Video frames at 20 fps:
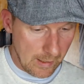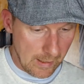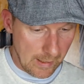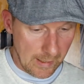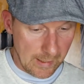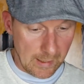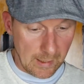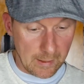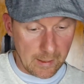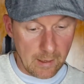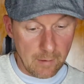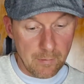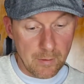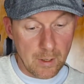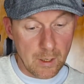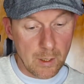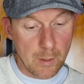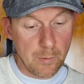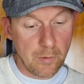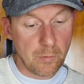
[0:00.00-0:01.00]
And I'll give the
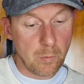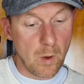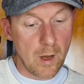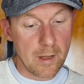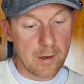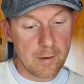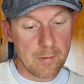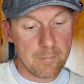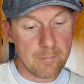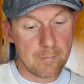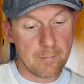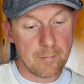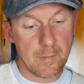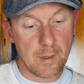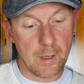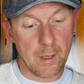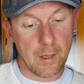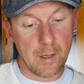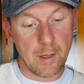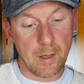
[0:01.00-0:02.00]
loose one
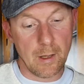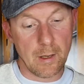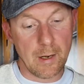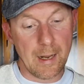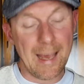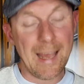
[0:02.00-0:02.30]
an